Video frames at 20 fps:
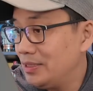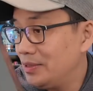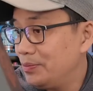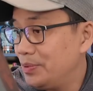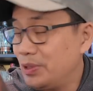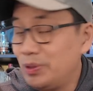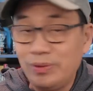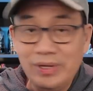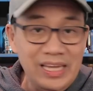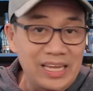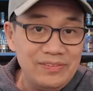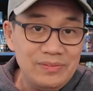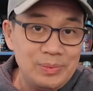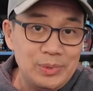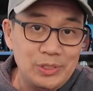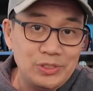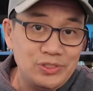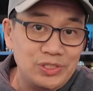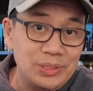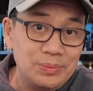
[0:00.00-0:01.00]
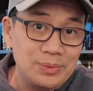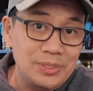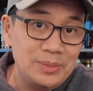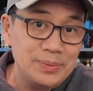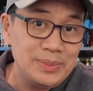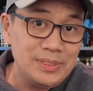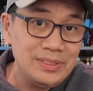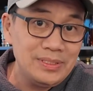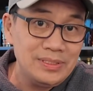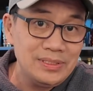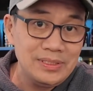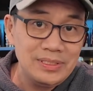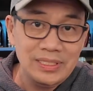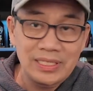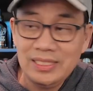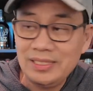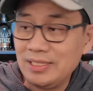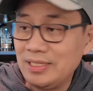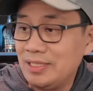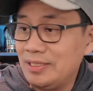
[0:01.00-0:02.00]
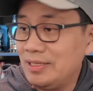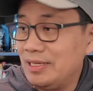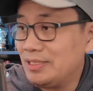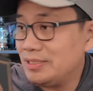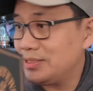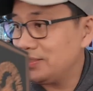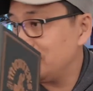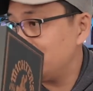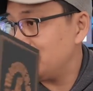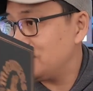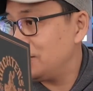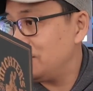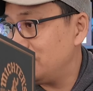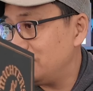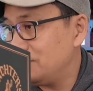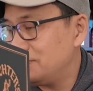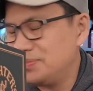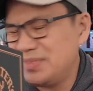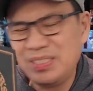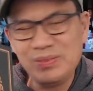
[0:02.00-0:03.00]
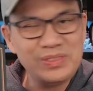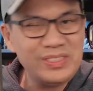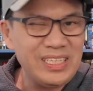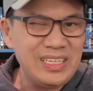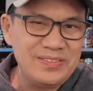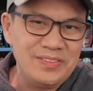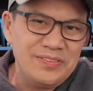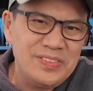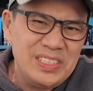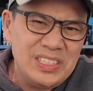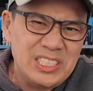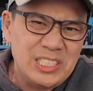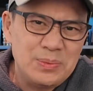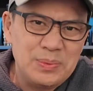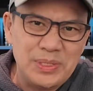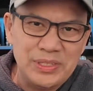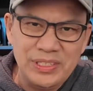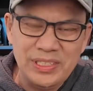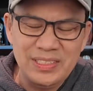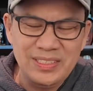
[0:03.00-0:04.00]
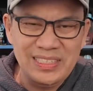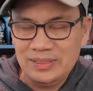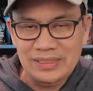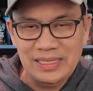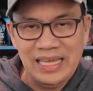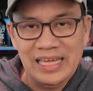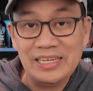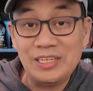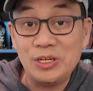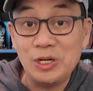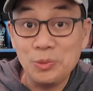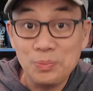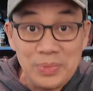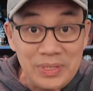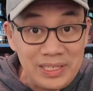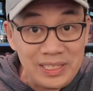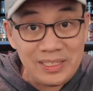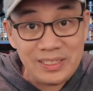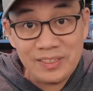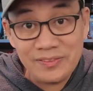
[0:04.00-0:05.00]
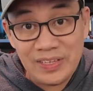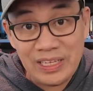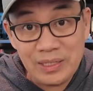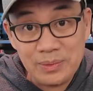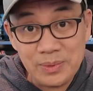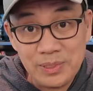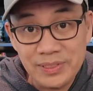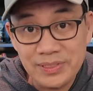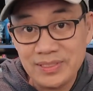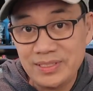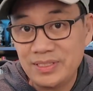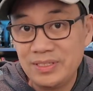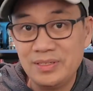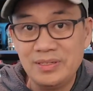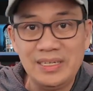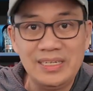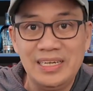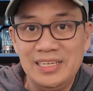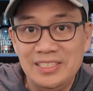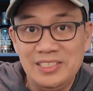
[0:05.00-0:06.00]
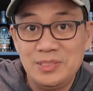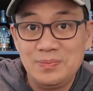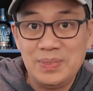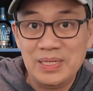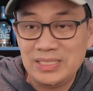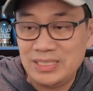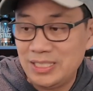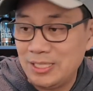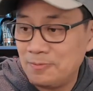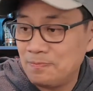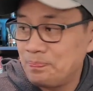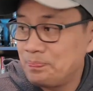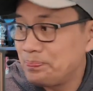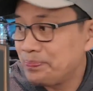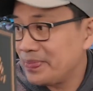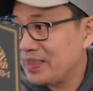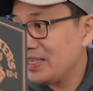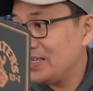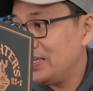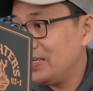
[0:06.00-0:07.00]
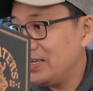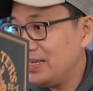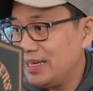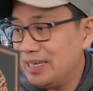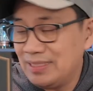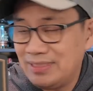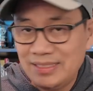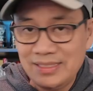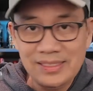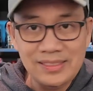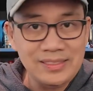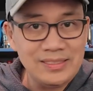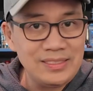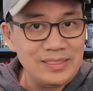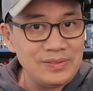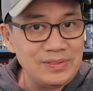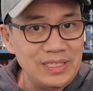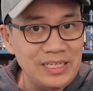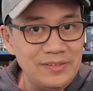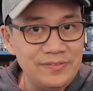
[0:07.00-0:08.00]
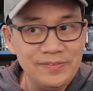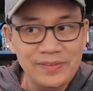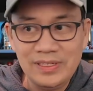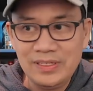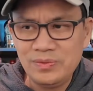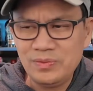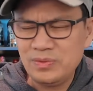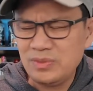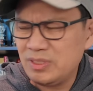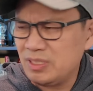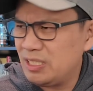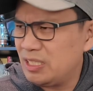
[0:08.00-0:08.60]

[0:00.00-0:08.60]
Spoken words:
We don't have a barrel strength bourbon in the collection, so it was kind of a fun experience. They had an opening available, so I kind of just picked it and did it. So it's kind of fun.